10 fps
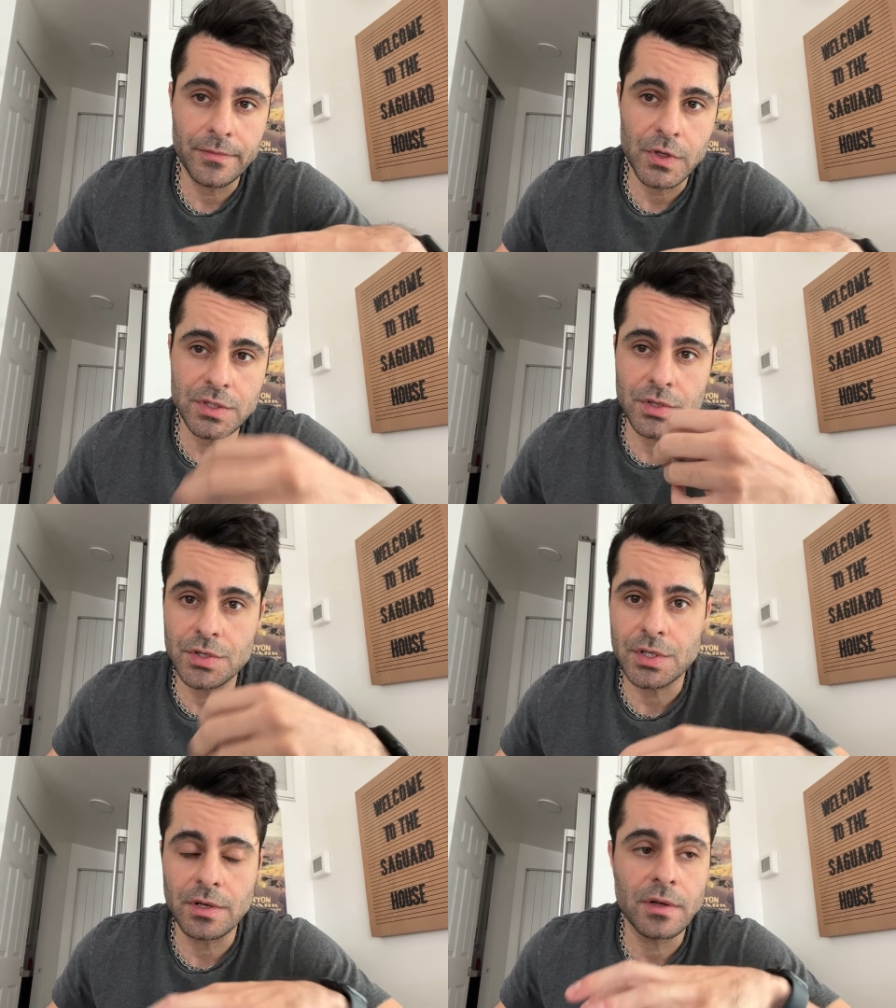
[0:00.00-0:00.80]
There's
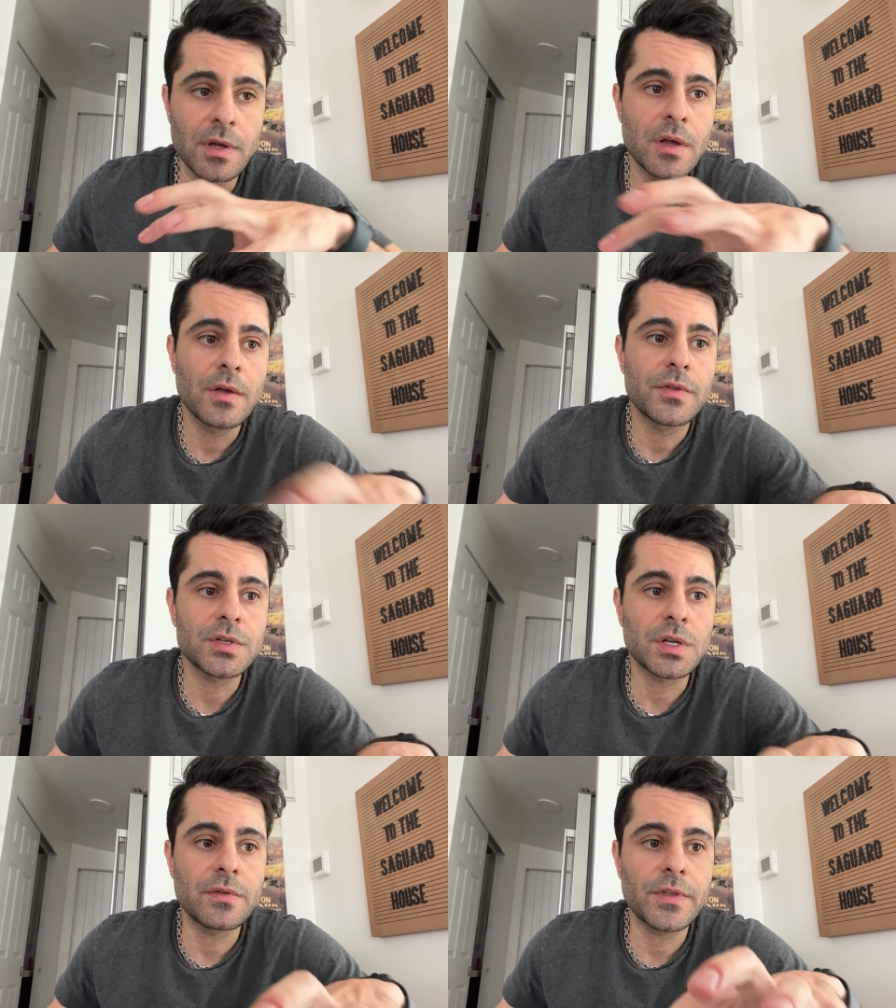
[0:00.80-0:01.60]
there's a
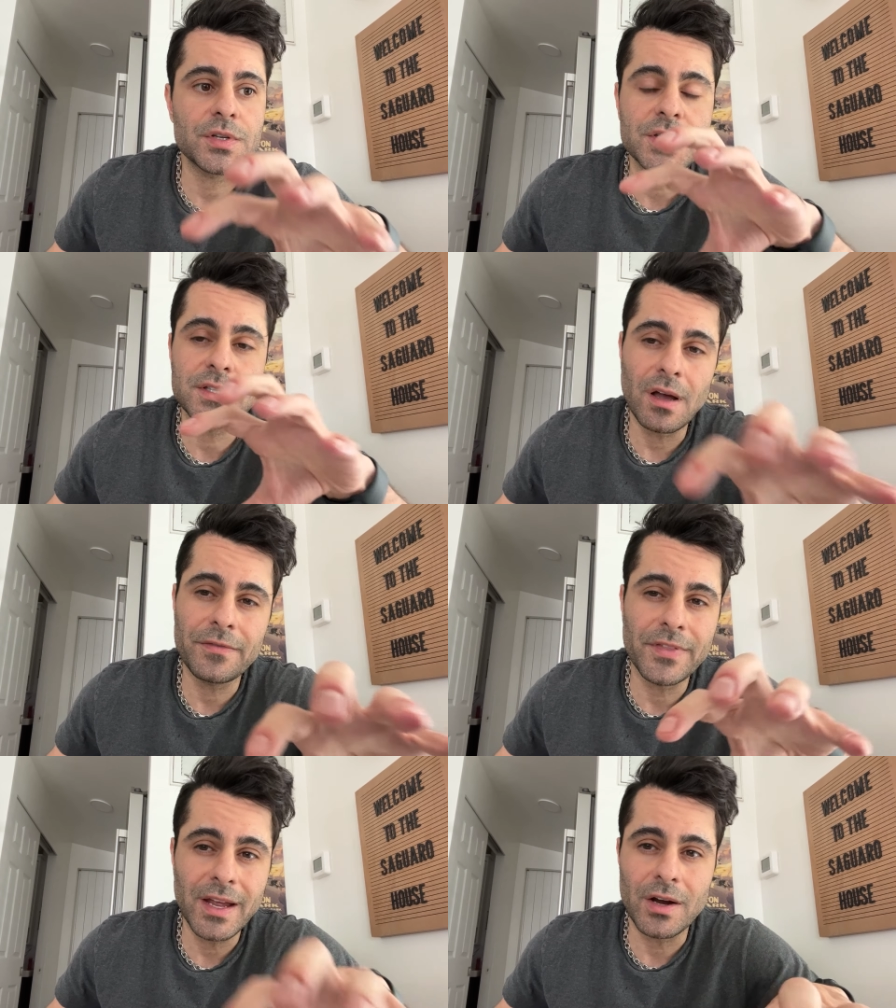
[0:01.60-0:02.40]
there's a there's
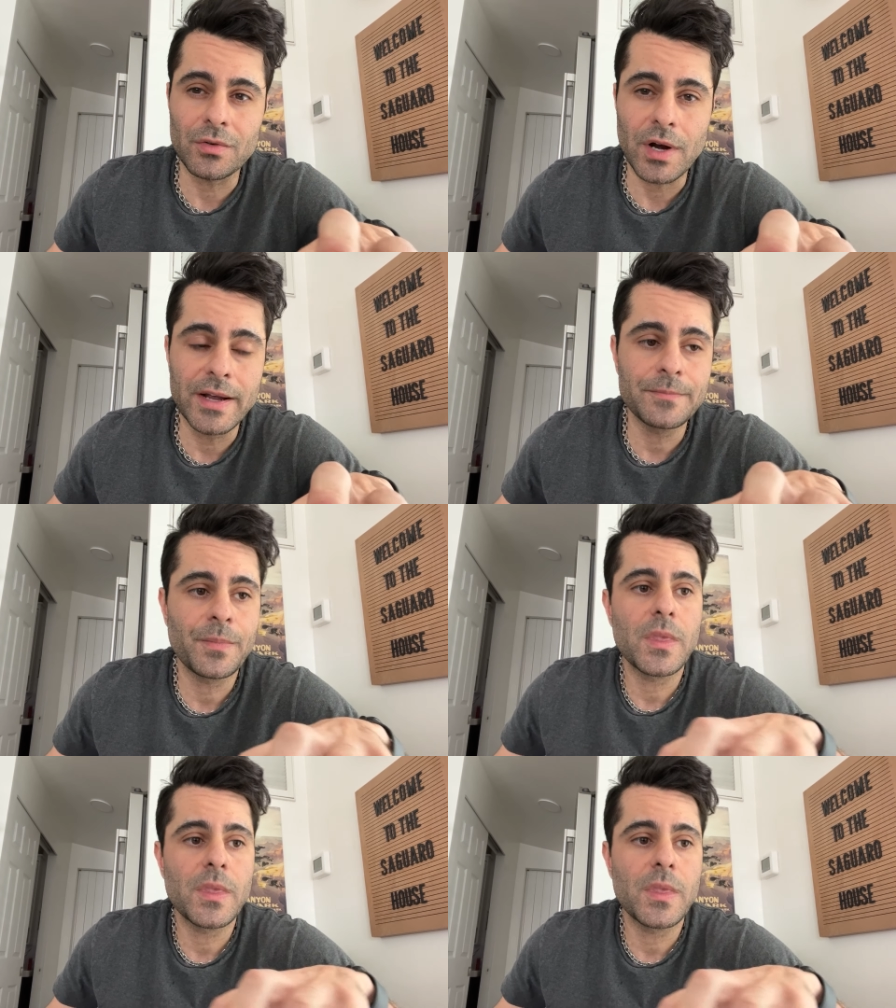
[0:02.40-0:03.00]
stuff there, right?